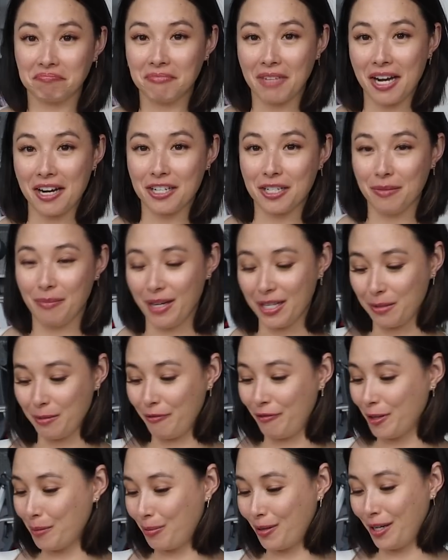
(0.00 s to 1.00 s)
actually makes me
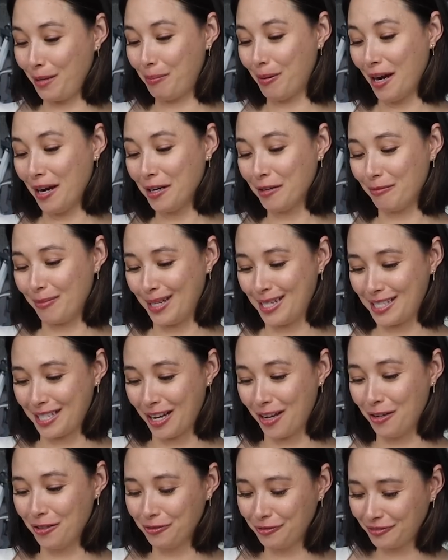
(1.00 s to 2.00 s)
feel pretty proud of
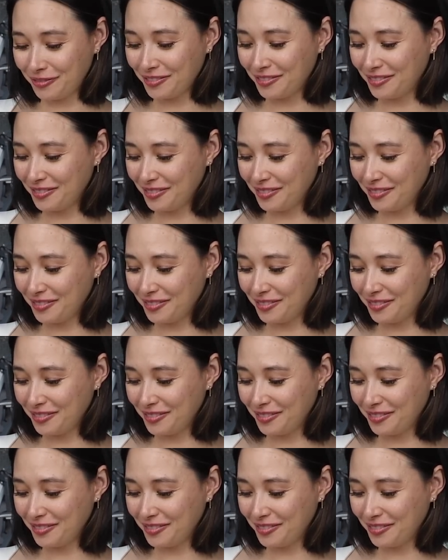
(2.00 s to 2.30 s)
myself.